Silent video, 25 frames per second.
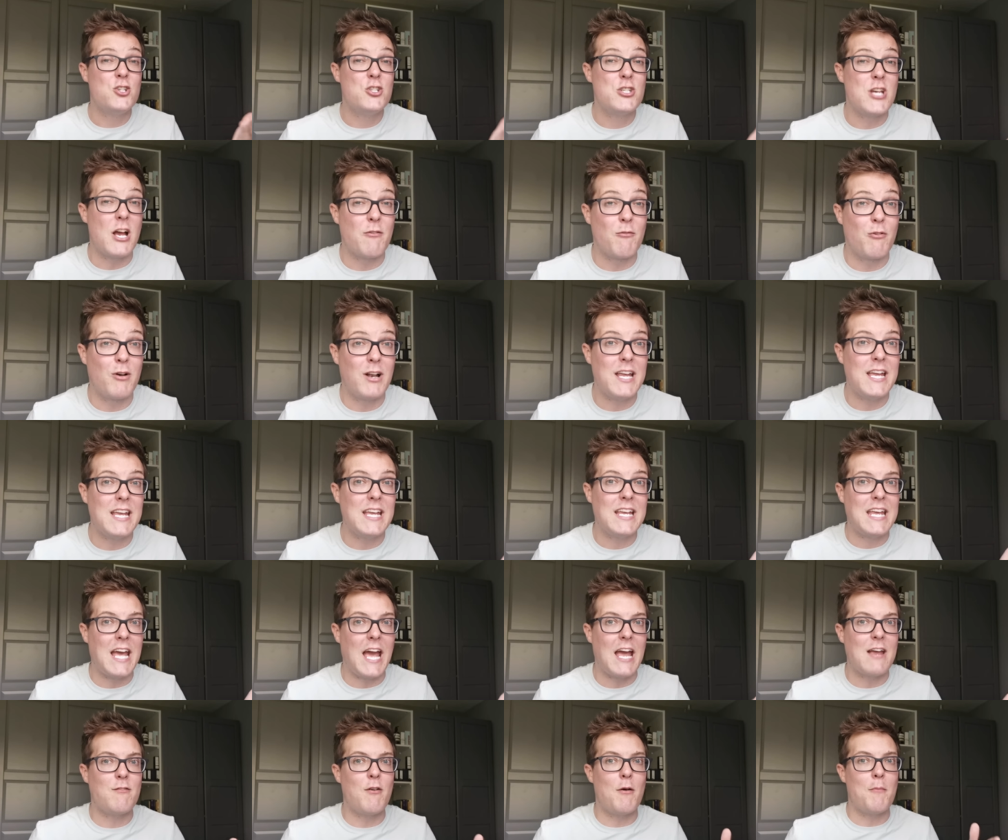generally
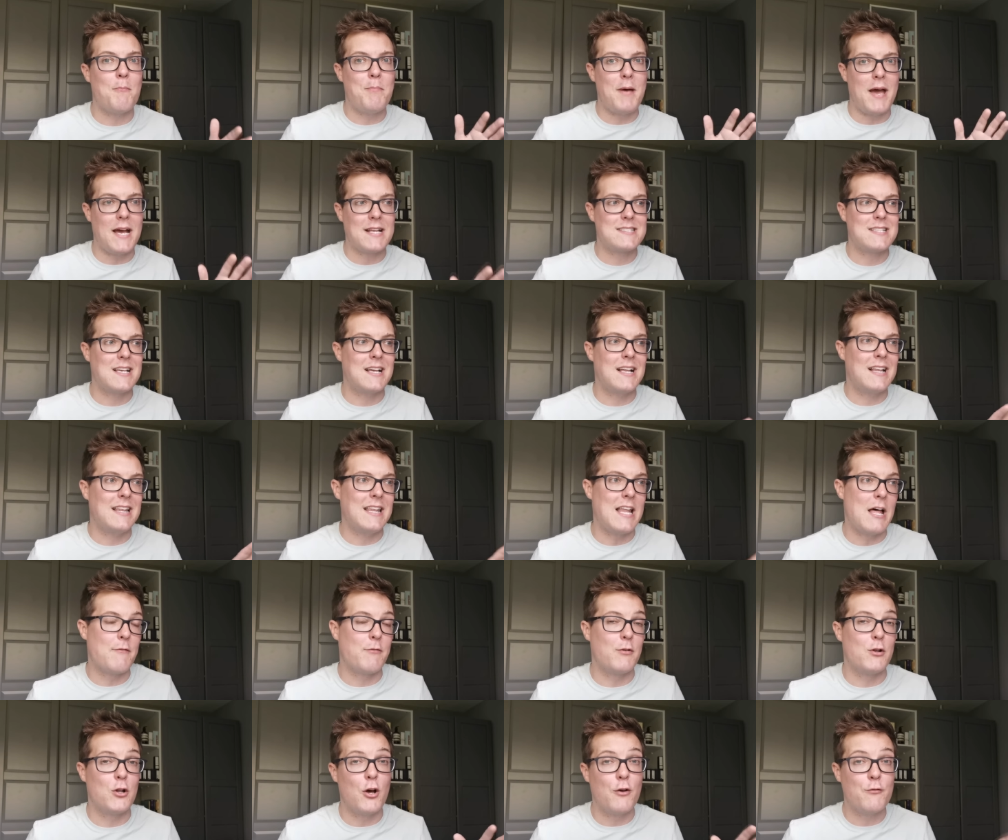gave a better
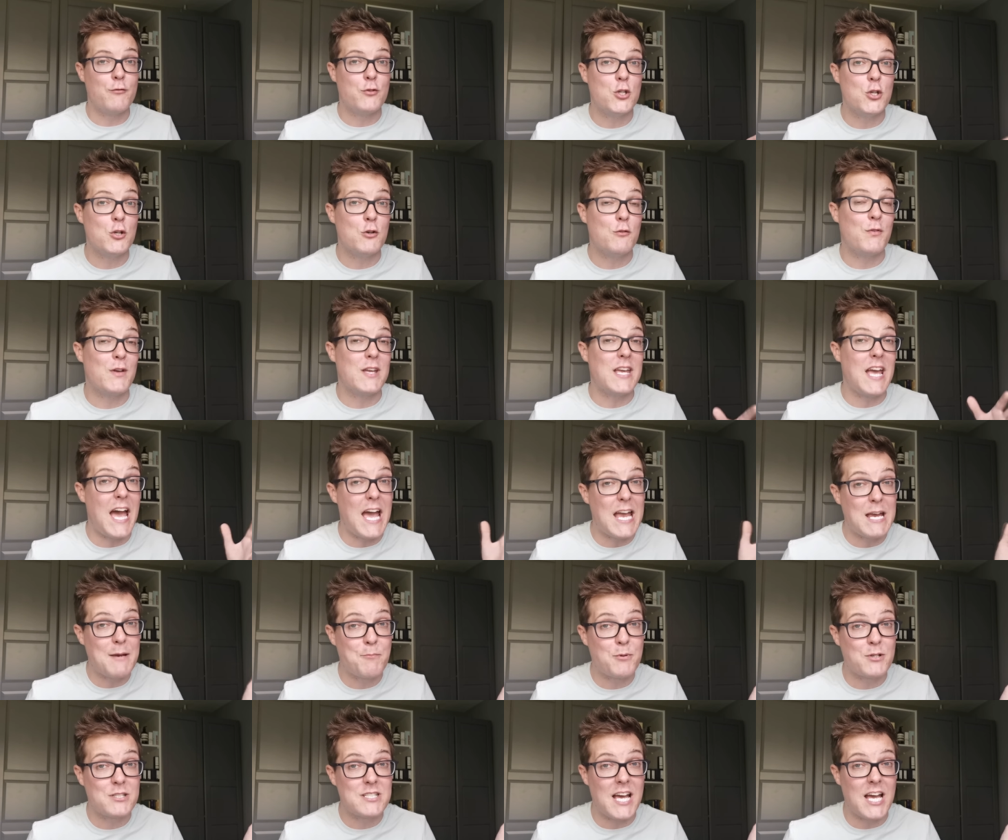level of
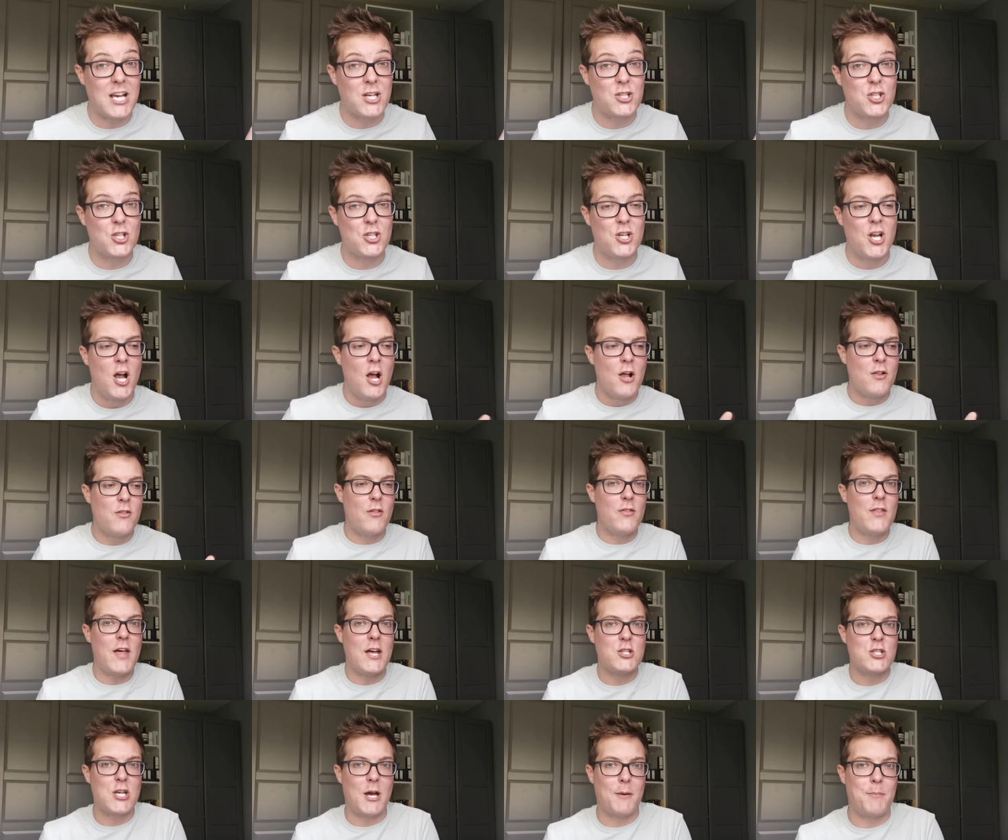UVA protection
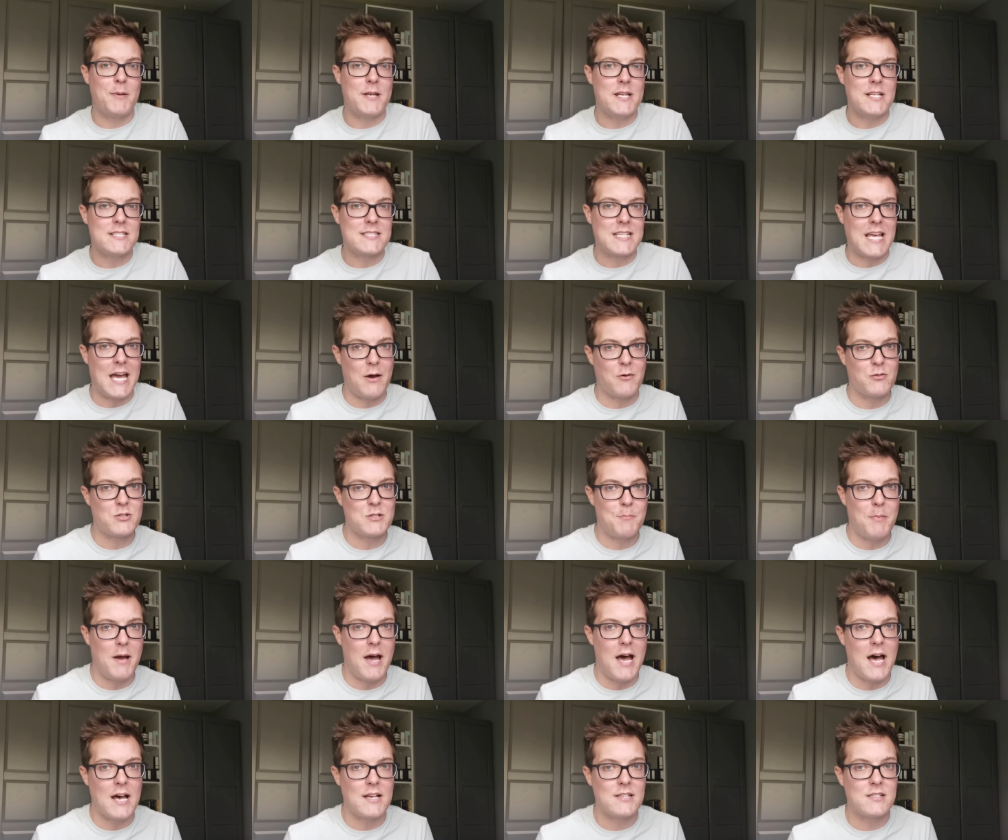than their Japanese
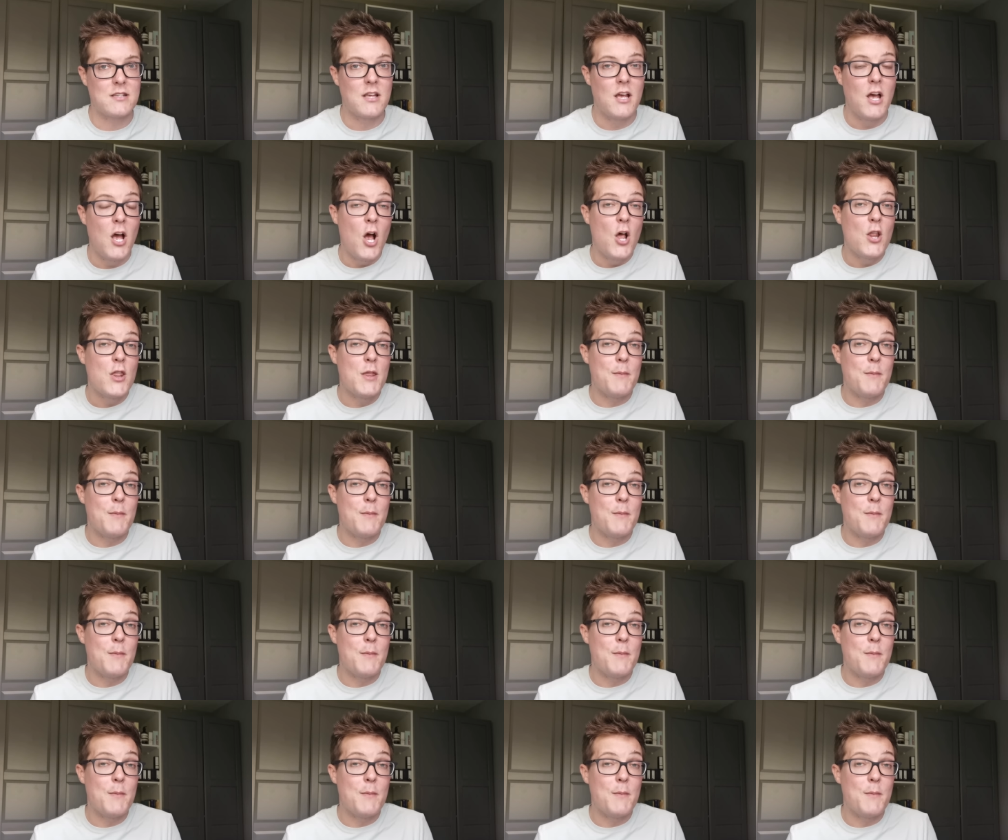counterparts.